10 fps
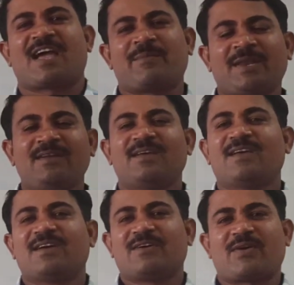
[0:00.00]
I mean,
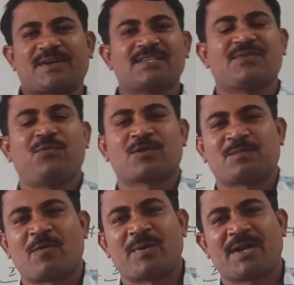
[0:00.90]
what is the fourth
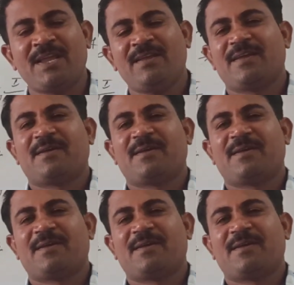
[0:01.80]
property?